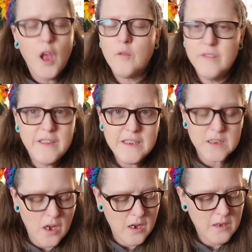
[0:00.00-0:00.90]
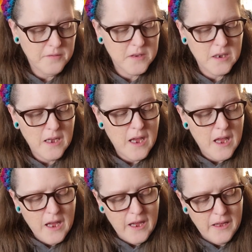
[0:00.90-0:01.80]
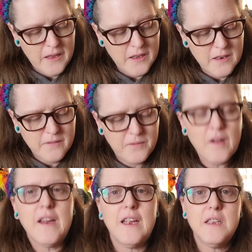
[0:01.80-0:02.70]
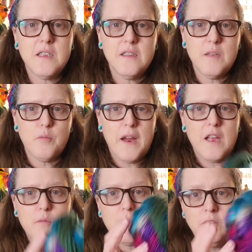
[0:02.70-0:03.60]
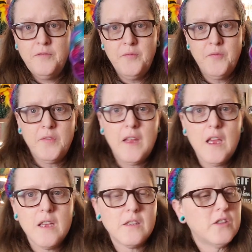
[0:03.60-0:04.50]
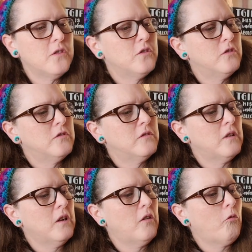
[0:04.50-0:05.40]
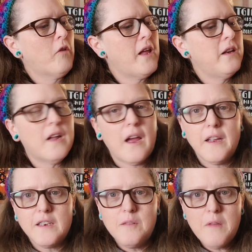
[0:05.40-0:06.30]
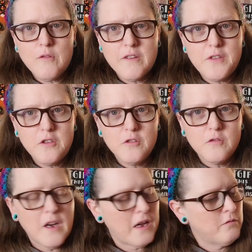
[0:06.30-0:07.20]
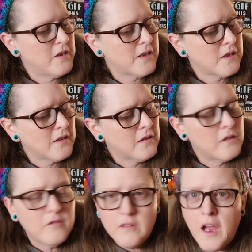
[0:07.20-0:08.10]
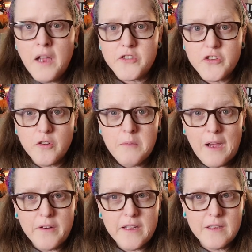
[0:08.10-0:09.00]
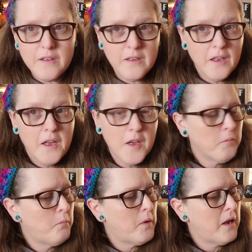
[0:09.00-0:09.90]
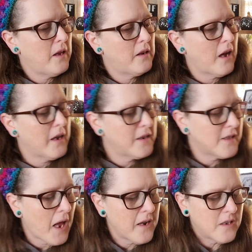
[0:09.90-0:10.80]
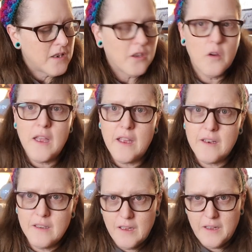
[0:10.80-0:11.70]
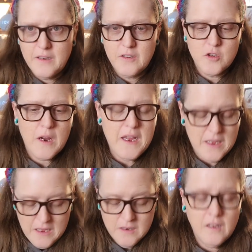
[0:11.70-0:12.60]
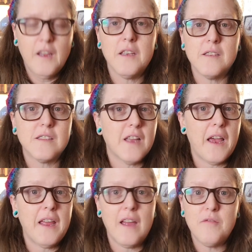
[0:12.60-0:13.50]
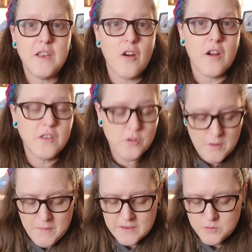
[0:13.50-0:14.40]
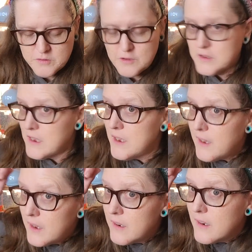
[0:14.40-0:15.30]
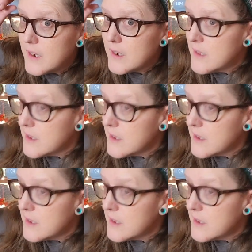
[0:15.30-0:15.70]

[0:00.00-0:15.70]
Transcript: really soft and very easily breakable. So when I did my review, I was not sure about it, but I decided to go ahead and, and try again because I have the yarn, so I might as well use it. And I did